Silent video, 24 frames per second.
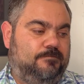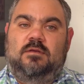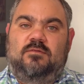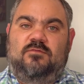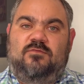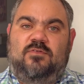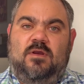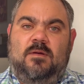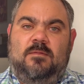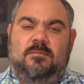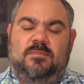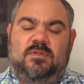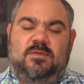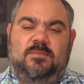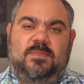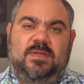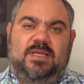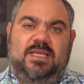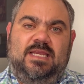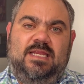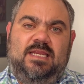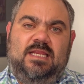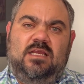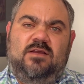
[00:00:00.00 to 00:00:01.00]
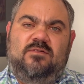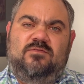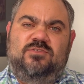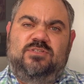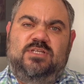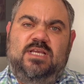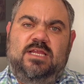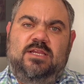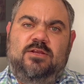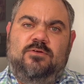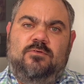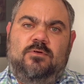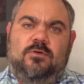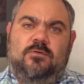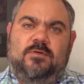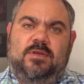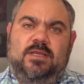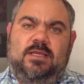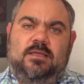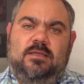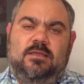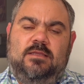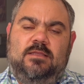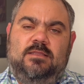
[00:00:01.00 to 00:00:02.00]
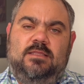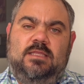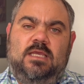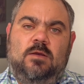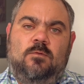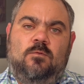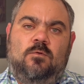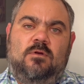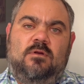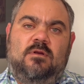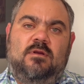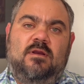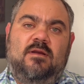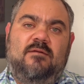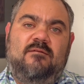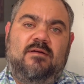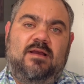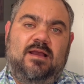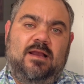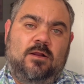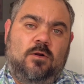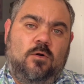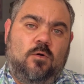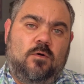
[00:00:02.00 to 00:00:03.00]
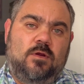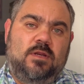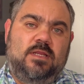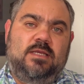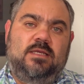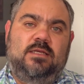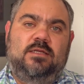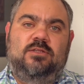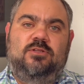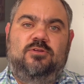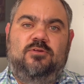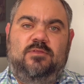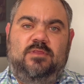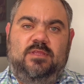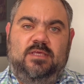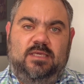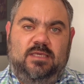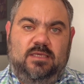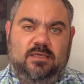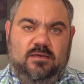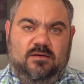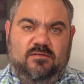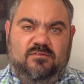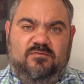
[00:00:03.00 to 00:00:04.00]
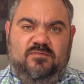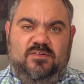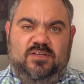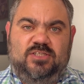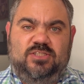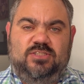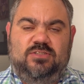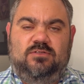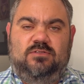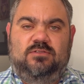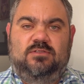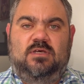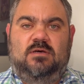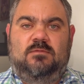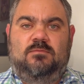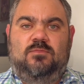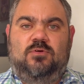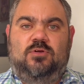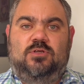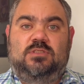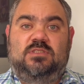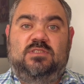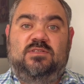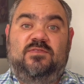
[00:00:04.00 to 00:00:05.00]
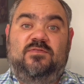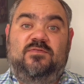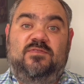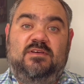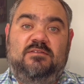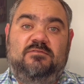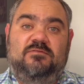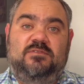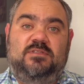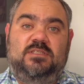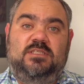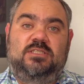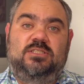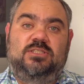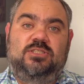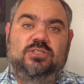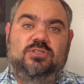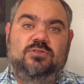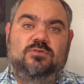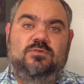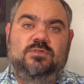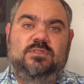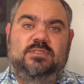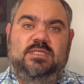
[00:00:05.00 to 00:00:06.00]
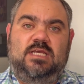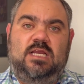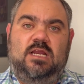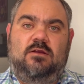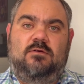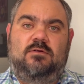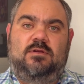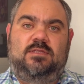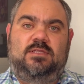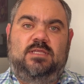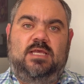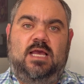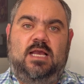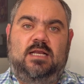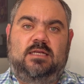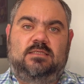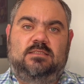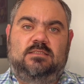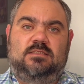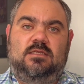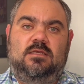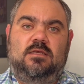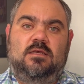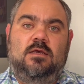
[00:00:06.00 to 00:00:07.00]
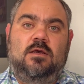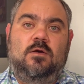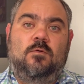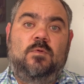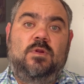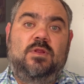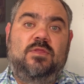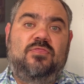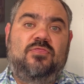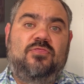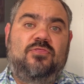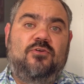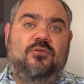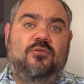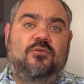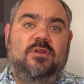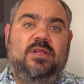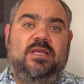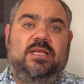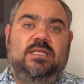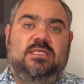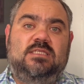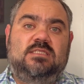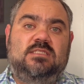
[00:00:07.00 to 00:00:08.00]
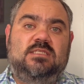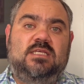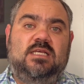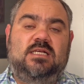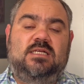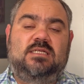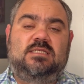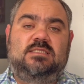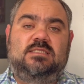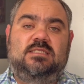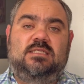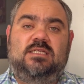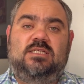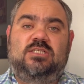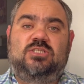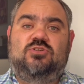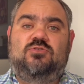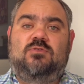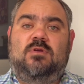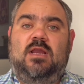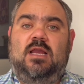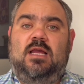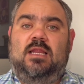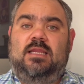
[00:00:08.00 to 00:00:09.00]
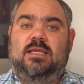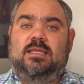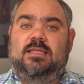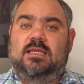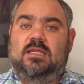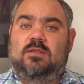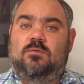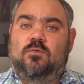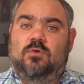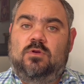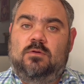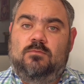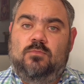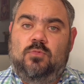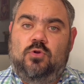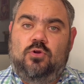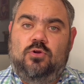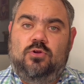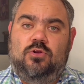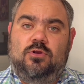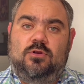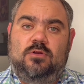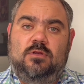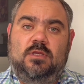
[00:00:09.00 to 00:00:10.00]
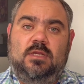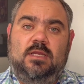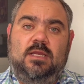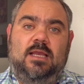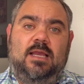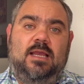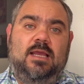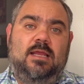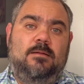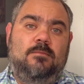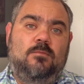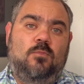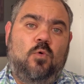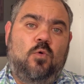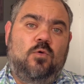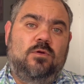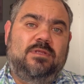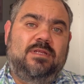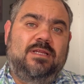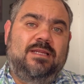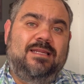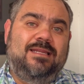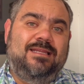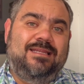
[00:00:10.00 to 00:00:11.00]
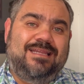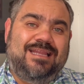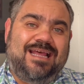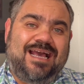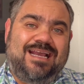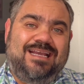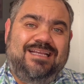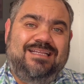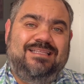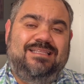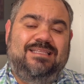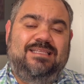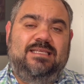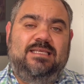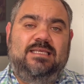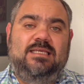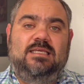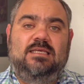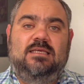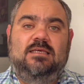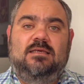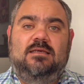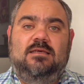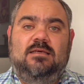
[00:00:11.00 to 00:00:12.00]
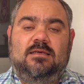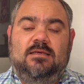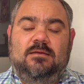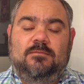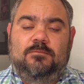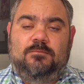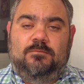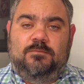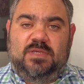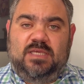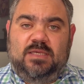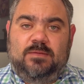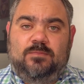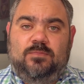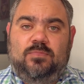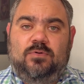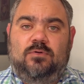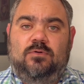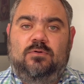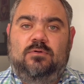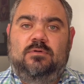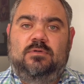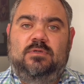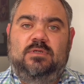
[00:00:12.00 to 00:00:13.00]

From the beginning of January, there were, according to the official numbers, 52 terror attacks with 36 Israeli that were murdered and more than 90 people,